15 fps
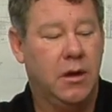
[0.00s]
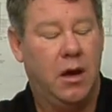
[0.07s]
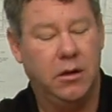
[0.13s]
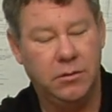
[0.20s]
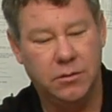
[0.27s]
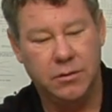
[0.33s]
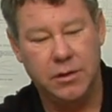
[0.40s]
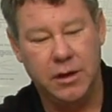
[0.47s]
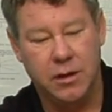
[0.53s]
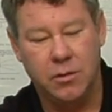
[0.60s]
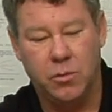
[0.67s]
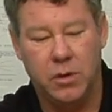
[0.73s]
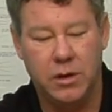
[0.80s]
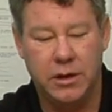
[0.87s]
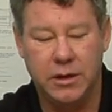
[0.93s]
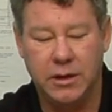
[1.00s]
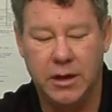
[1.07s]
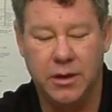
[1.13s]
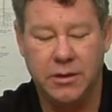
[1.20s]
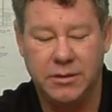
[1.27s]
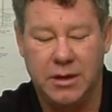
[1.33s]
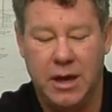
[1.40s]
I'll do the other one at
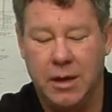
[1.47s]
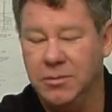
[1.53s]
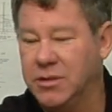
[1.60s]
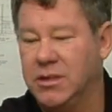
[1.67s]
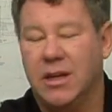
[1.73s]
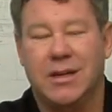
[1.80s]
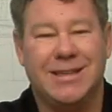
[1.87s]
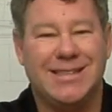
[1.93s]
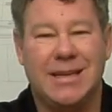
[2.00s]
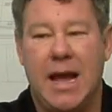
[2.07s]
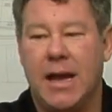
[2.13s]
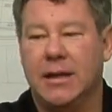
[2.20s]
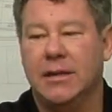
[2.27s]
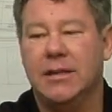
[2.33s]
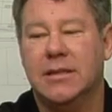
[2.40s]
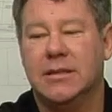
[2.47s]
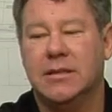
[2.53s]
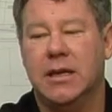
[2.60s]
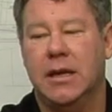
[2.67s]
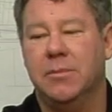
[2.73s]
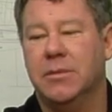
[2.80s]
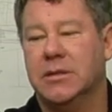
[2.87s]
another time. It's done exactly the
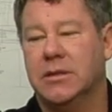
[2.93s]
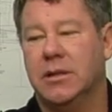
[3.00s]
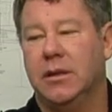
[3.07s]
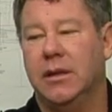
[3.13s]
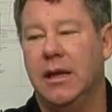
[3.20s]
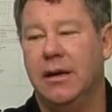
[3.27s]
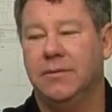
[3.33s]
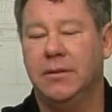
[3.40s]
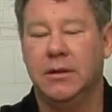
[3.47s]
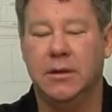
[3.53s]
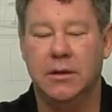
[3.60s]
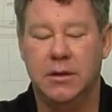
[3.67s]
same as the left.